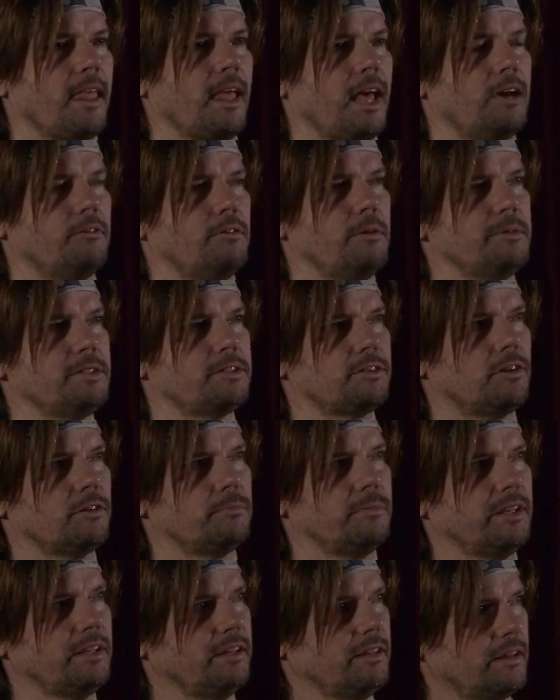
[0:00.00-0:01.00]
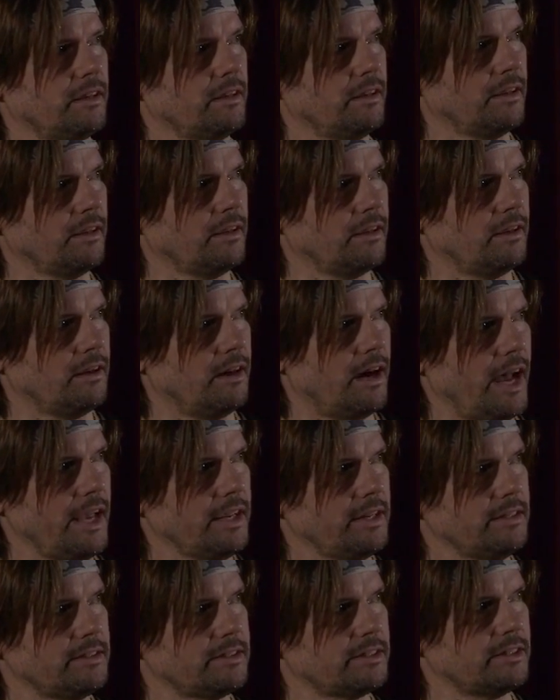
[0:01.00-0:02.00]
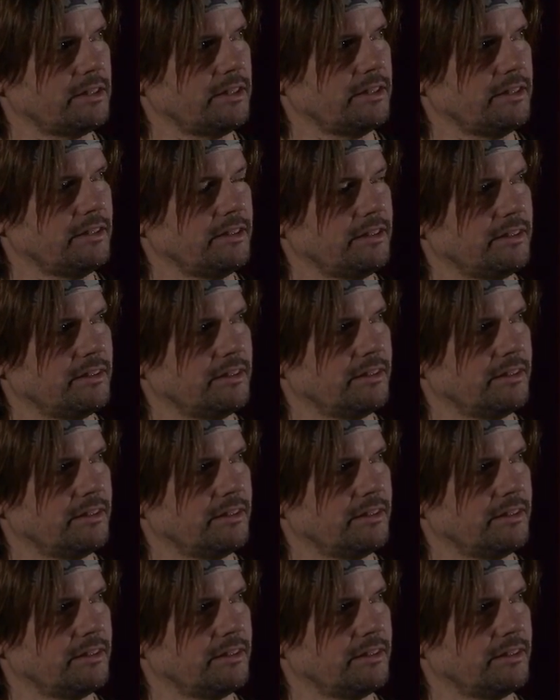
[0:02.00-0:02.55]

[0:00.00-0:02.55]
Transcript: A woman told me, I can see